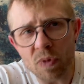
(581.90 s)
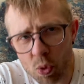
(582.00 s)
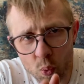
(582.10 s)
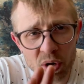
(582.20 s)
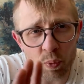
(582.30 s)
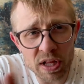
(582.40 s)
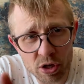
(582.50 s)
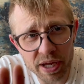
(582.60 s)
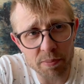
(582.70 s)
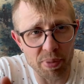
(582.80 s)
when we
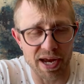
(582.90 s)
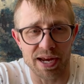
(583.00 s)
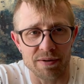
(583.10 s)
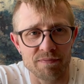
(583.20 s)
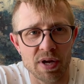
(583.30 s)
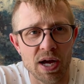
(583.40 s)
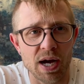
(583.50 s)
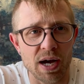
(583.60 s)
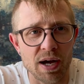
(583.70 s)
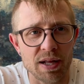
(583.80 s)
look at pain,
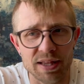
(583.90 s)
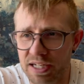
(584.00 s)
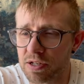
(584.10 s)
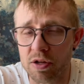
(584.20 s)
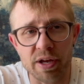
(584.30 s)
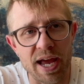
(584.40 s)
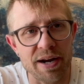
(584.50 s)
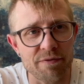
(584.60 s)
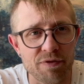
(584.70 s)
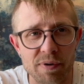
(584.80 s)
let's look at
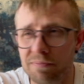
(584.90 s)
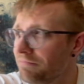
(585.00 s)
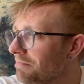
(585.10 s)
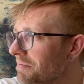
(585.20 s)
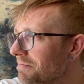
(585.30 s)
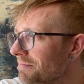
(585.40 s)
it from